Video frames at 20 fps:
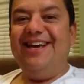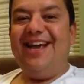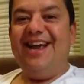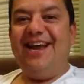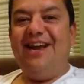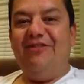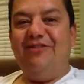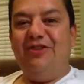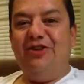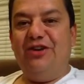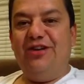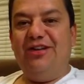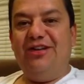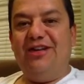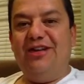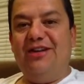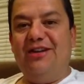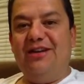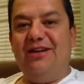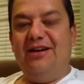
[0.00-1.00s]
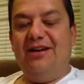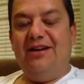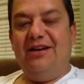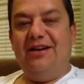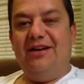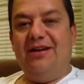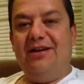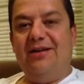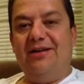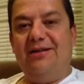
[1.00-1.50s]
And if you didn't,
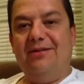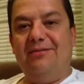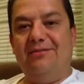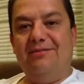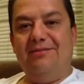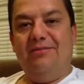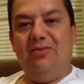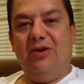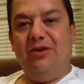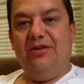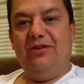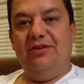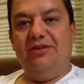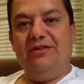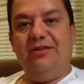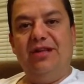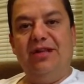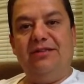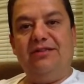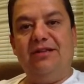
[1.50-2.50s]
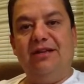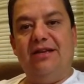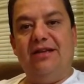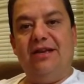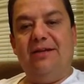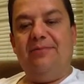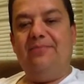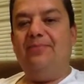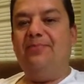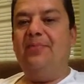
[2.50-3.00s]
well, there's next
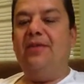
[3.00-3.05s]
Sunday.